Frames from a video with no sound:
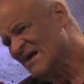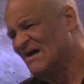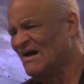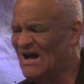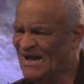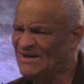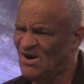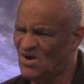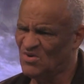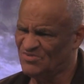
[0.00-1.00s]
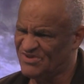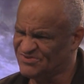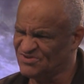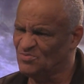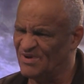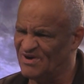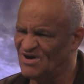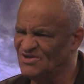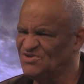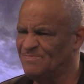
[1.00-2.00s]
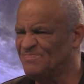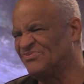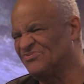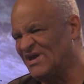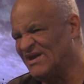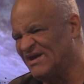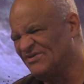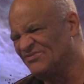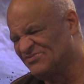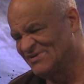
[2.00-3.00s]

I know this is what 100% is,